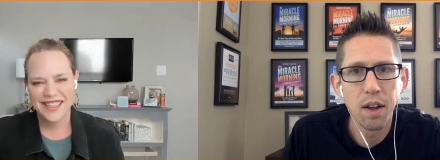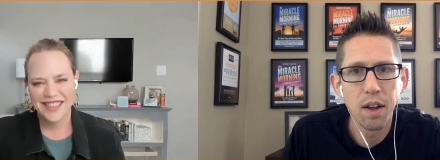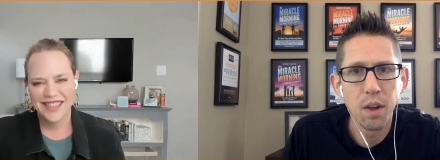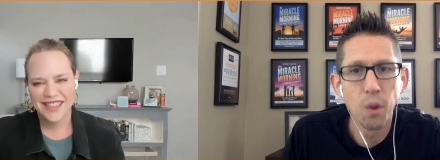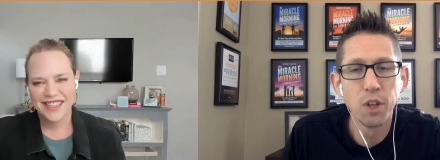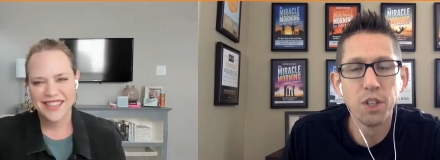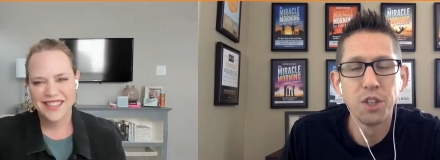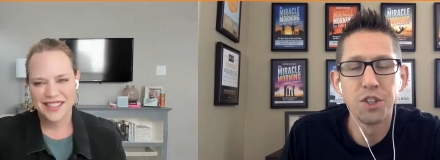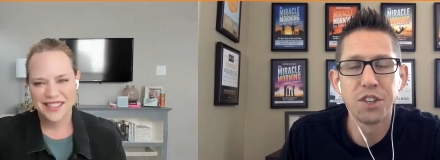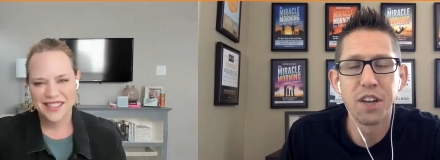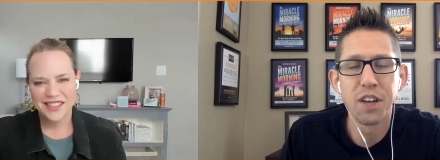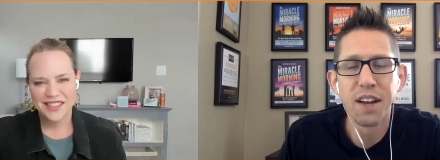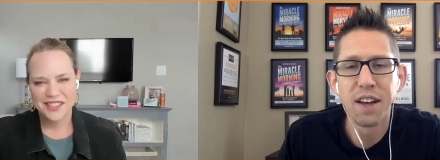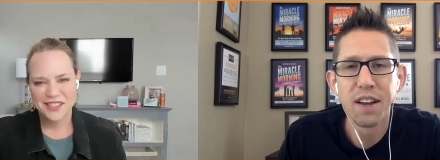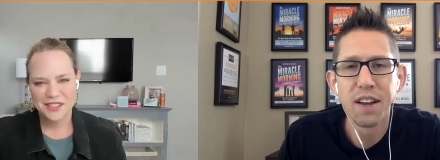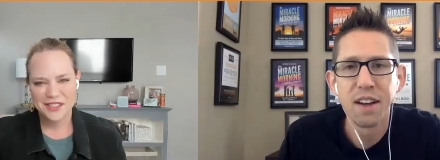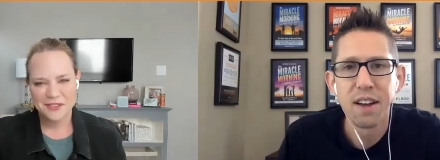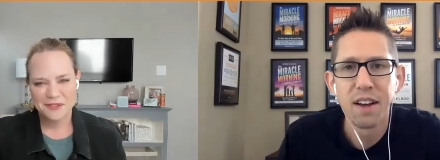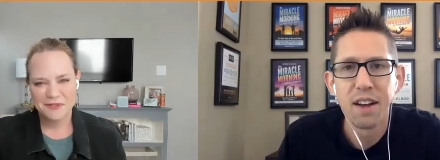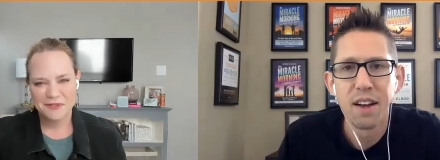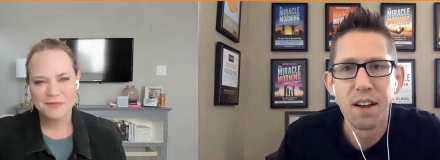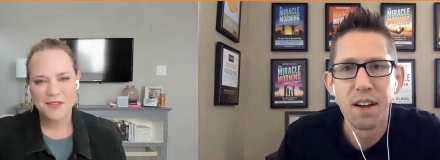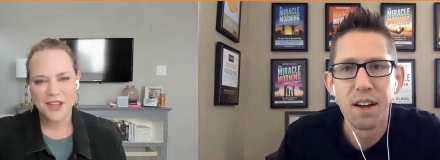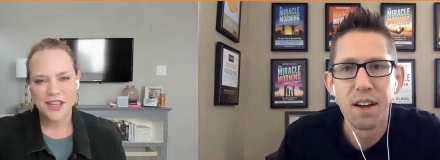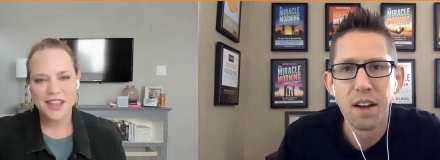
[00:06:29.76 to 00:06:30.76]
Speaker 1: What'd you say?
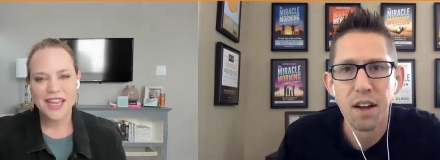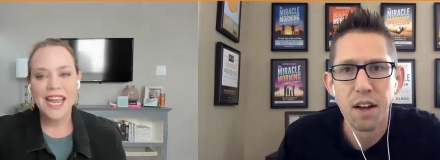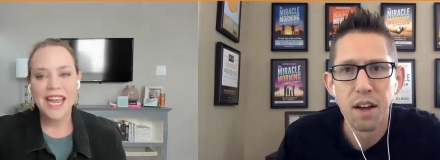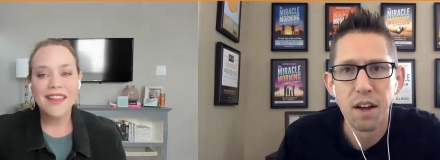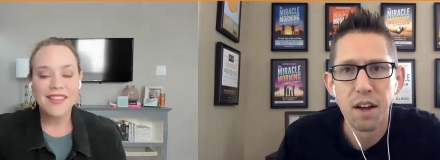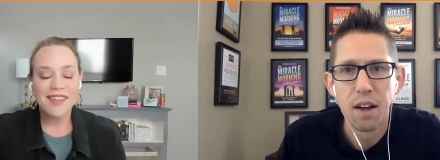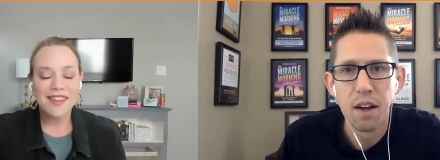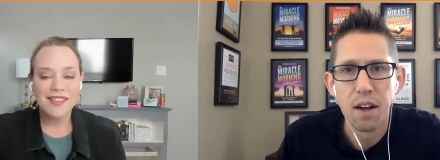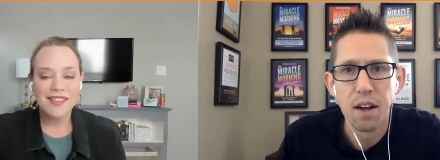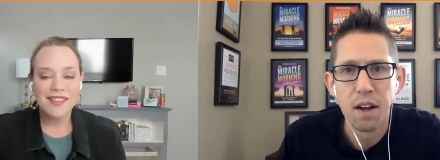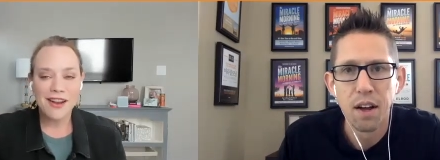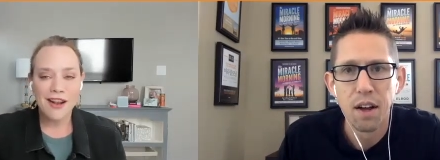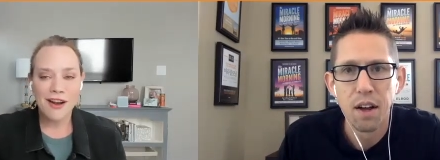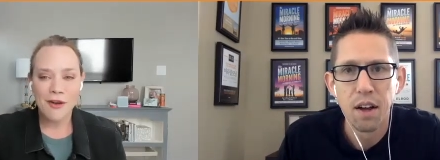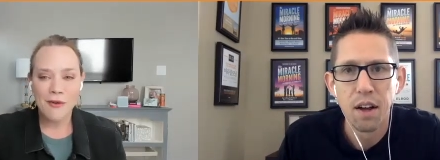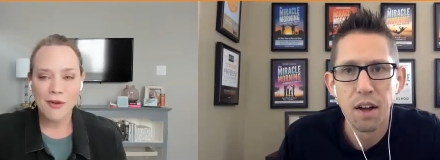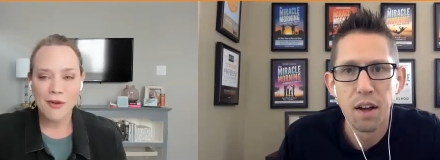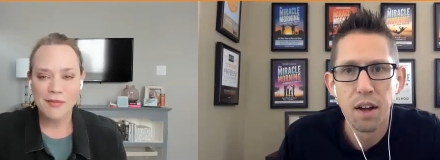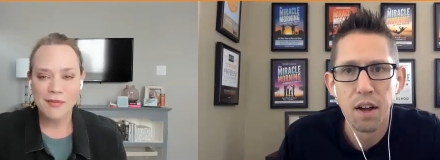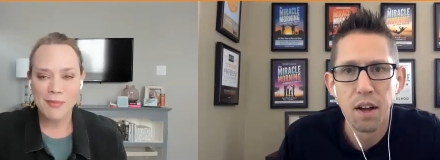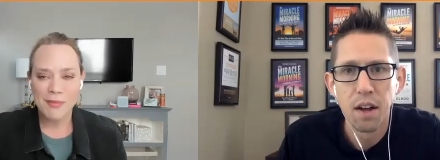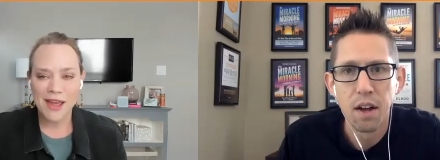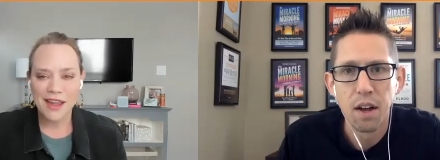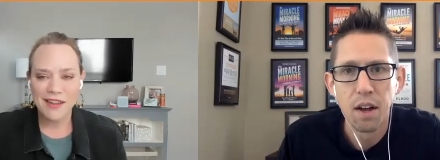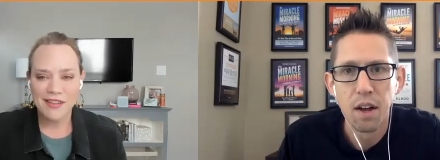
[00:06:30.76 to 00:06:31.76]
Speaker 2: Lazy's not
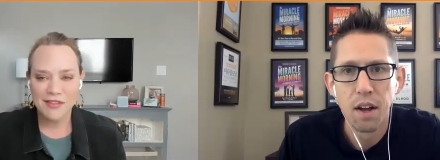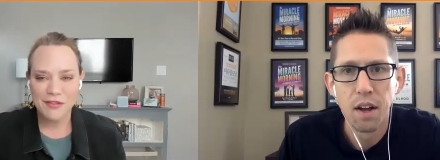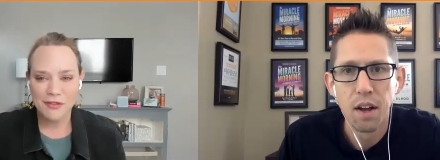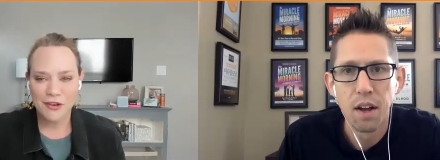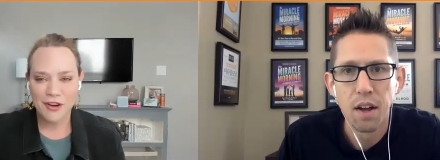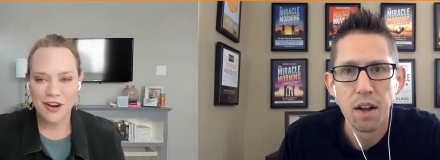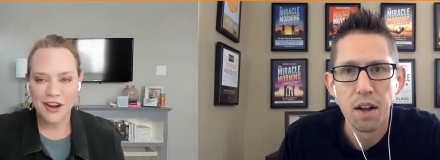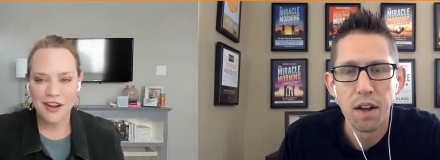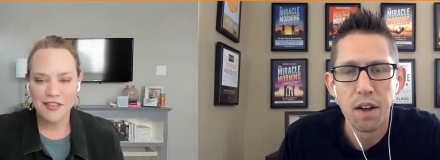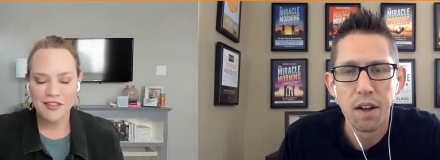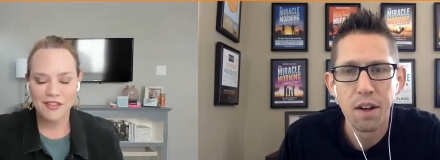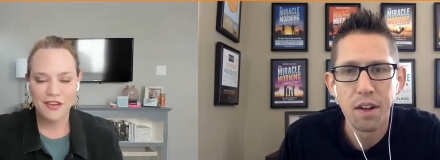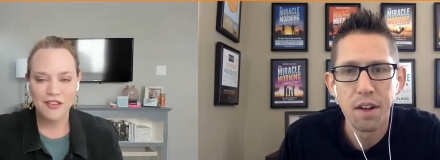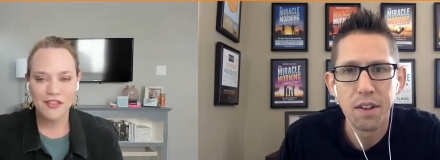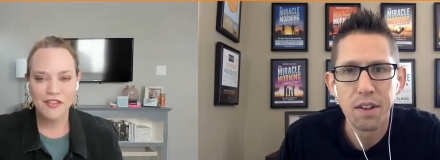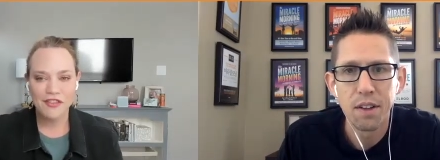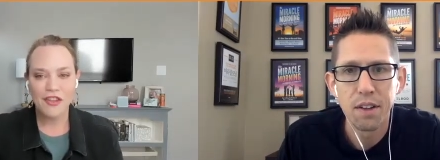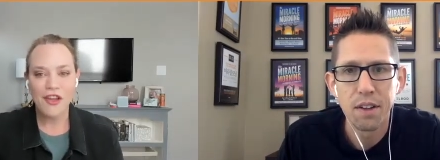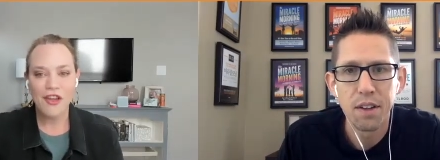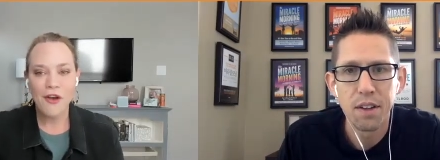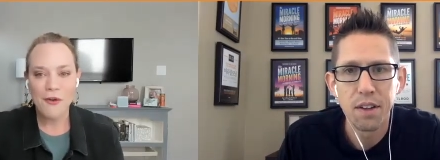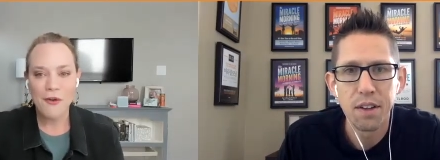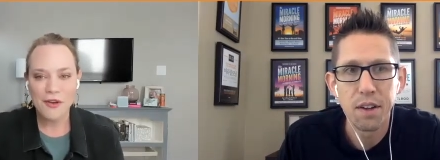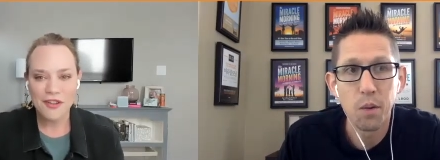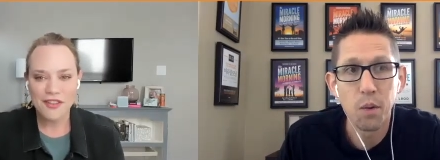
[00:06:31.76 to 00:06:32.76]
always best for us, or
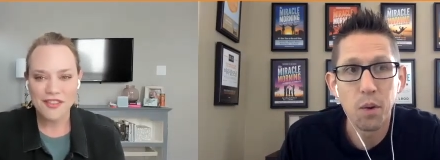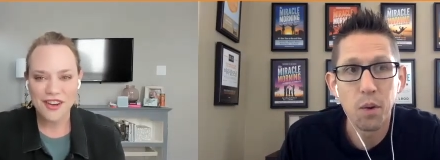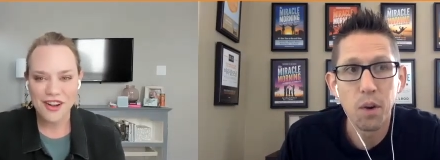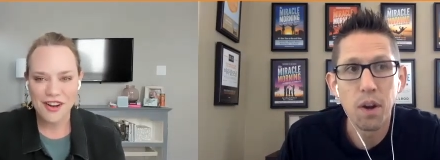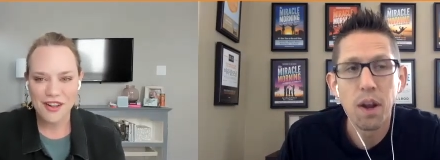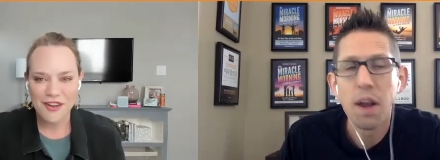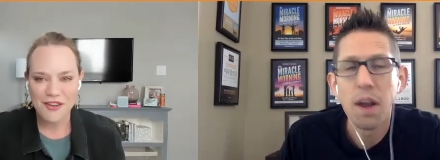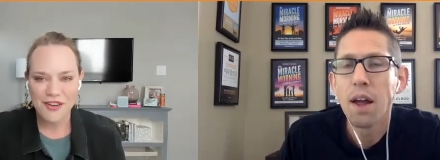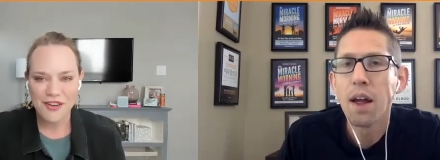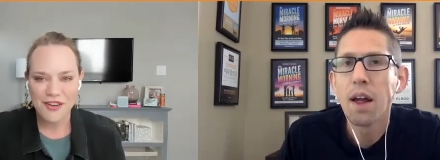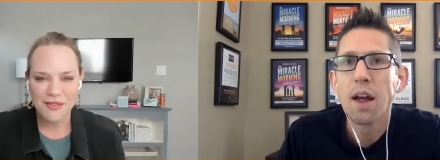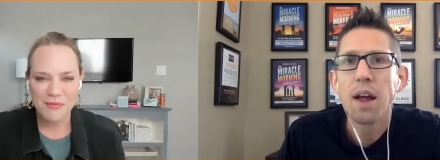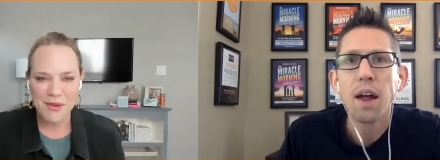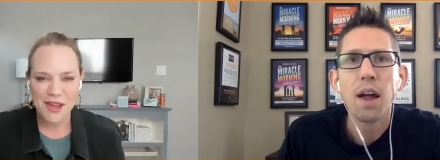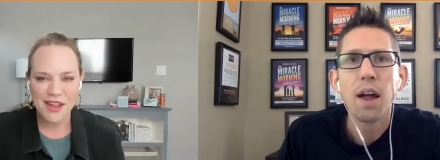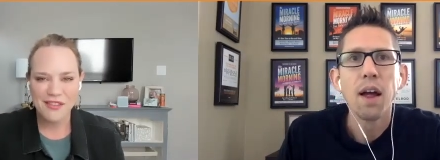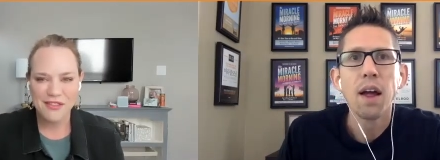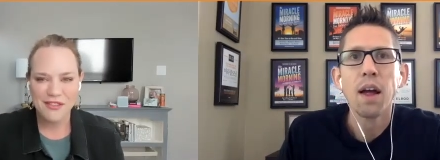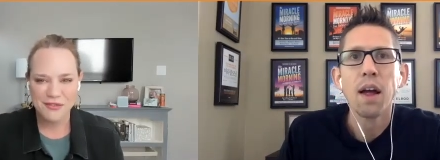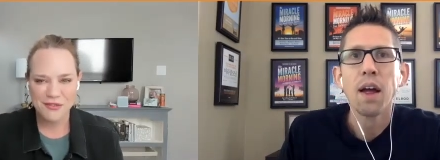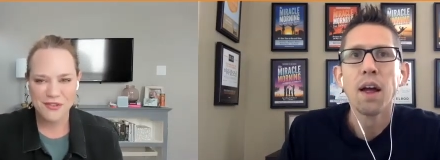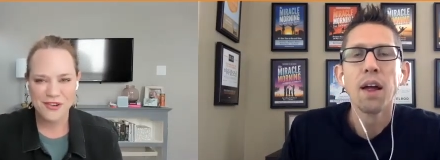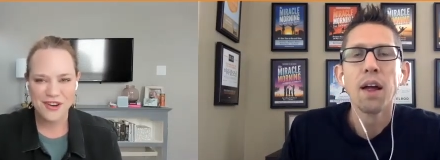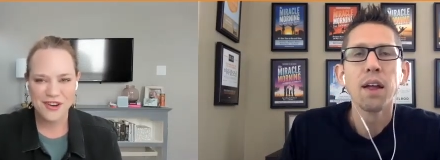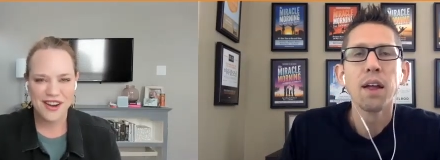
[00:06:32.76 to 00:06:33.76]
slow is not always
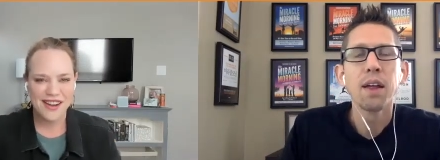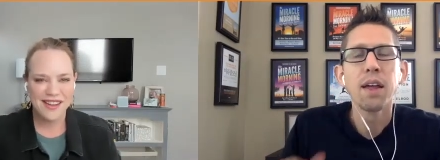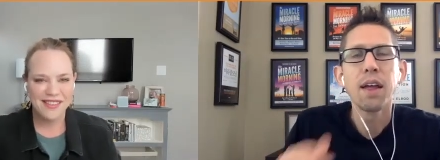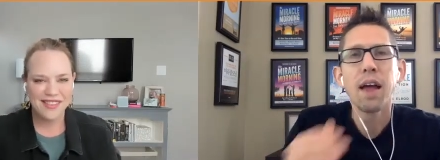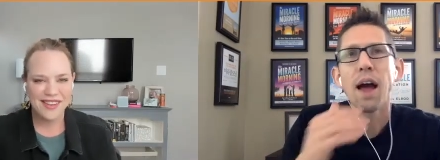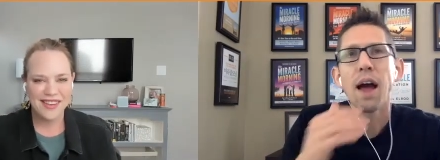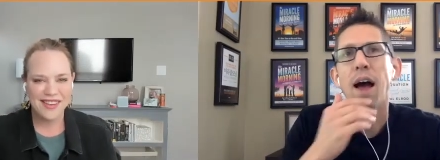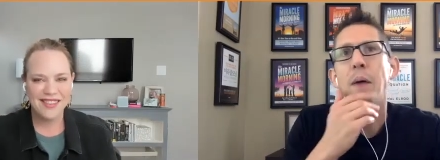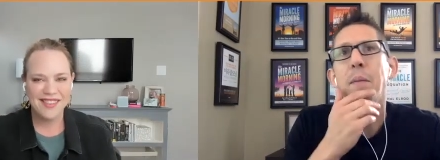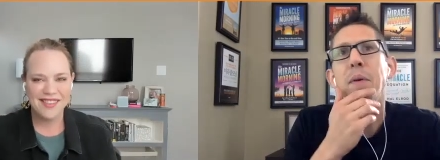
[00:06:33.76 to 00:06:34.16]
best for us. Yeah, I